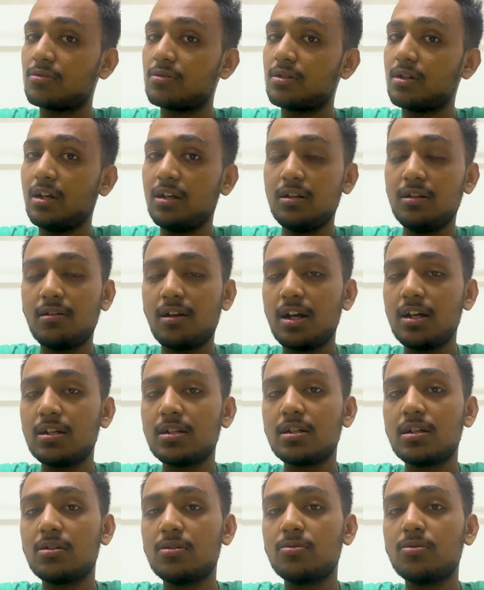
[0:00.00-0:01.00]
And right
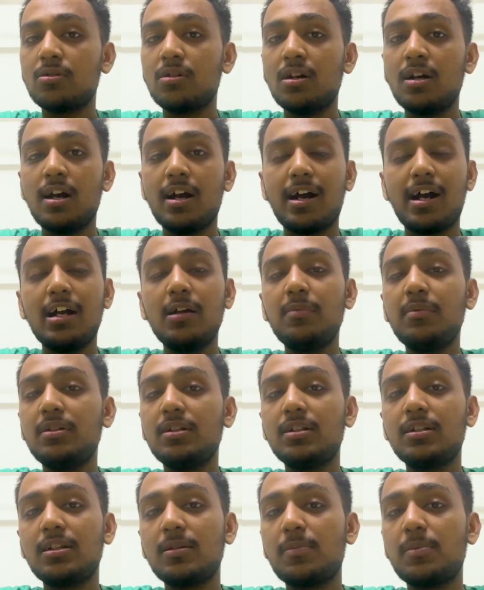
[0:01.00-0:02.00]
now, I'm in the
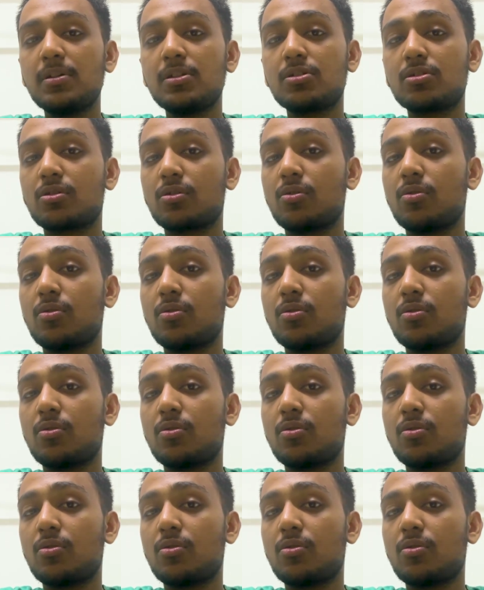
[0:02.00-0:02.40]
deepest